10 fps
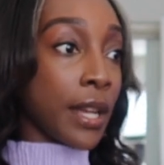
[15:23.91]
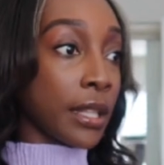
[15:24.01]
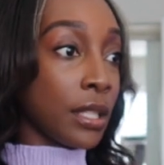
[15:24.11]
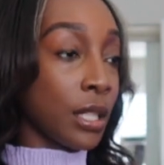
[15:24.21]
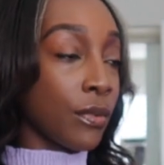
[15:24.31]
I
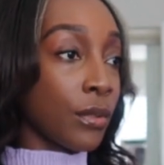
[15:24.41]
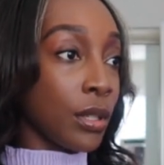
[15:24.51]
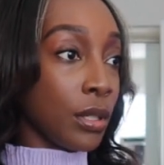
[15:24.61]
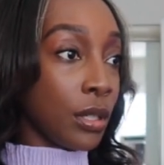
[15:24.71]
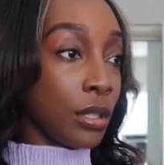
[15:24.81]
got this
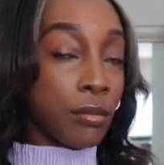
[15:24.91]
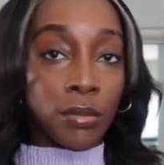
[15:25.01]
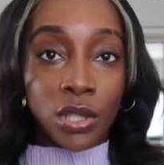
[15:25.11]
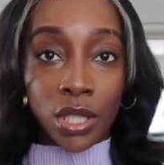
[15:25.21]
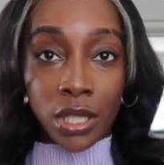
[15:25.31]
from
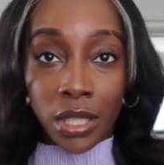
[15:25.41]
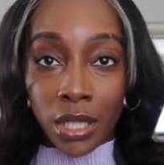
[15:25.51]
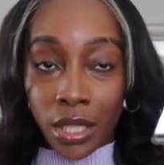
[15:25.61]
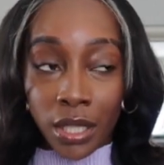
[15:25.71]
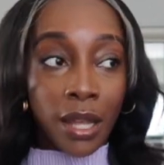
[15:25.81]

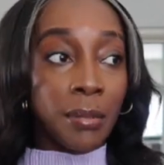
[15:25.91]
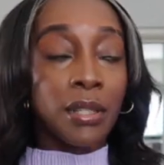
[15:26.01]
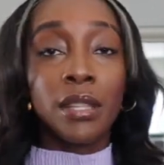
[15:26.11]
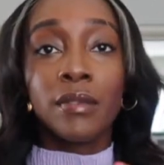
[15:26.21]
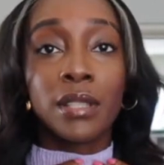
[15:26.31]
Shein, I
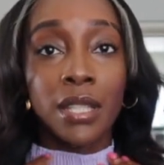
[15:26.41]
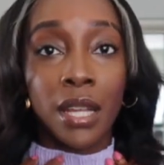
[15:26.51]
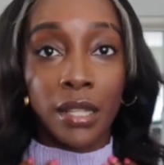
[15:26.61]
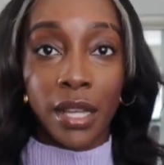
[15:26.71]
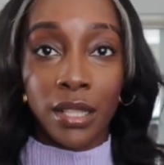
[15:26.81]
believe, and it's
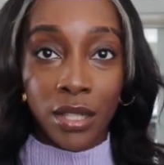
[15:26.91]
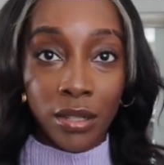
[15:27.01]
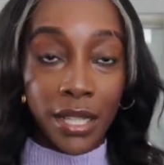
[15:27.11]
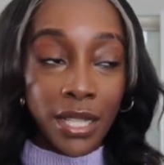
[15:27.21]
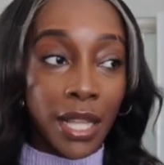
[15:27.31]
kind of like a
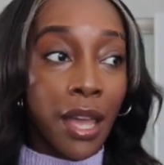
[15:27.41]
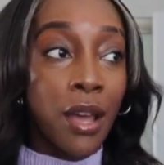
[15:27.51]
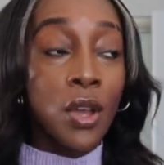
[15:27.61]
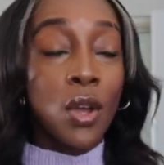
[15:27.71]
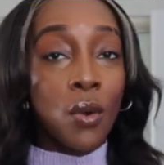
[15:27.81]
turtleneck style,
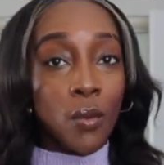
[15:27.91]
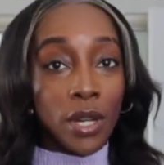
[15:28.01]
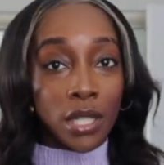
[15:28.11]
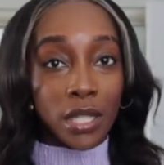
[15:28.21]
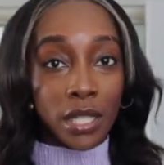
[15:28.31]

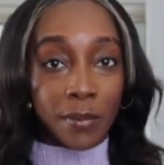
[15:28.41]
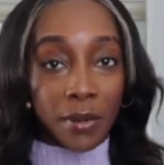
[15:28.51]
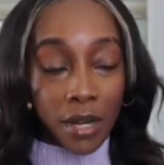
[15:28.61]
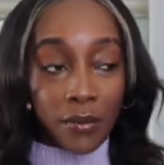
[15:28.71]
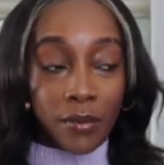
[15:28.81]
which is
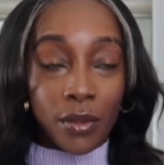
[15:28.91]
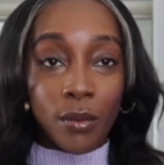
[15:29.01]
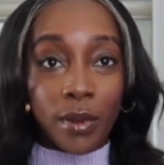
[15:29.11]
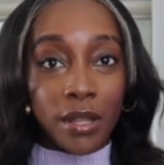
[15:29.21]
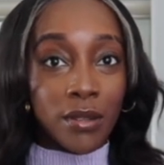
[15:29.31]
perfect for the
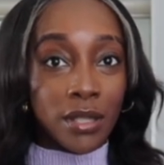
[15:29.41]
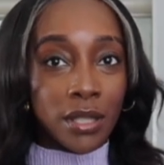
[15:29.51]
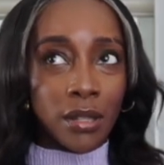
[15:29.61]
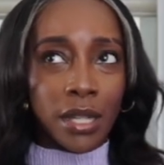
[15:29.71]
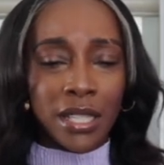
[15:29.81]
weather because
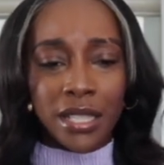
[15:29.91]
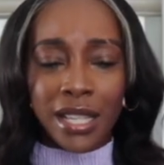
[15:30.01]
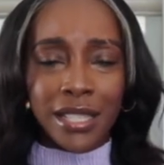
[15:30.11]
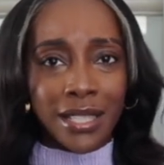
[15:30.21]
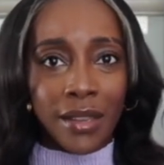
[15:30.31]
it's only, I think it's
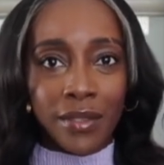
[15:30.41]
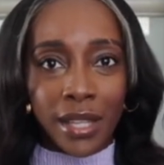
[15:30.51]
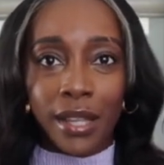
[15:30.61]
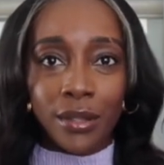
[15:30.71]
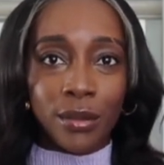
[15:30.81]
like
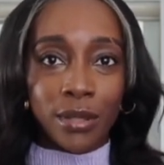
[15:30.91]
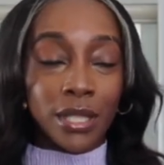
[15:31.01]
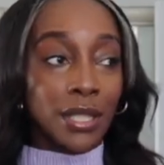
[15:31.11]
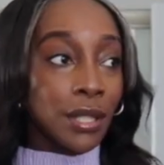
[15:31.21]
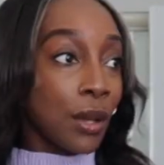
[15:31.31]
78
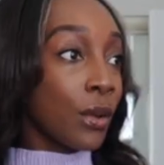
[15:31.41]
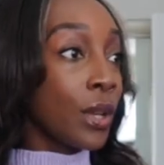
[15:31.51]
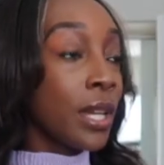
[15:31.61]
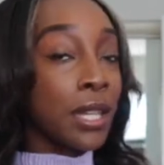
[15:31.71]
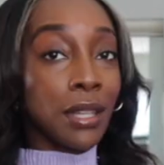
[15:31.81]
degrees. So
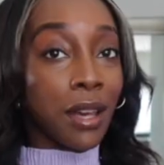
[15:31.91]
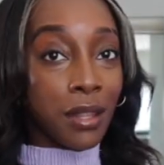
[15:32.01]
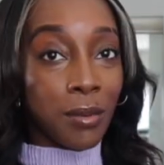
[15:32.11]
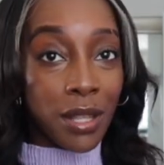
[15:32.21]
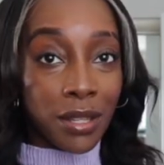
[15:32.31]
yeah,
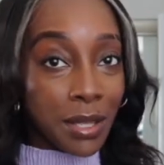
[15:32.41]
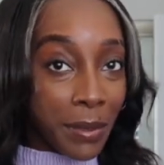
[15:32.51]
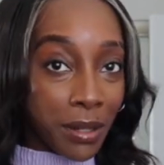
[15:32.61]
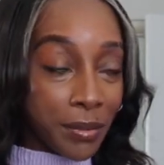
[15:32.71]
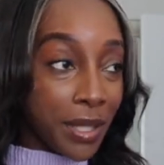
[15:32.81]
the weather is
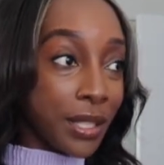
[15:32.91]
perfect.